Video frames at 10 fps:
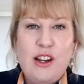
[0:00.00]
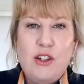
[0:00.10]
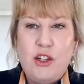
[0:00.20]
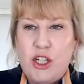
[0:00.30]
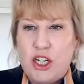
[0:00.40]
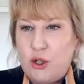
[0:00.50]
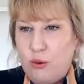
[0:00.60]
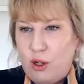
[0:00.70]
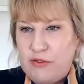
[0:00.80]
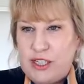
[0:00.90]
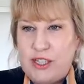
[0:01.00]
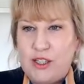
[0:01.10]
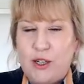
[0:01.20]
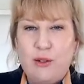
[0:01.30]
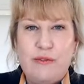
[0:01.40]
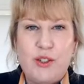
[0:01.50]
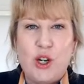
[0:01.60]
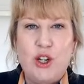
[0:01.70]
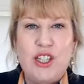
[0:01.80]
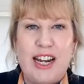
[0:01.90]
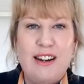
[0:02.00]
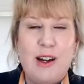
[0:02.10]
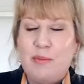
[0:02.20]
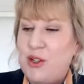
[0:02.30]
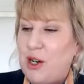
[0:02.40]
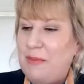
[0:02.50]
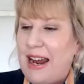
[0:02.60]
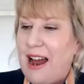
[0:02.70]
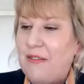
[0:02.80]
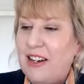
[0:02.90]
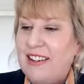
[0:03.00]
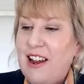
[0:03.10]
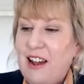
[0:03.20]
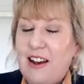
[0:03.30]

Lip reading: judicial officers who've tuned in. I presume they haven't.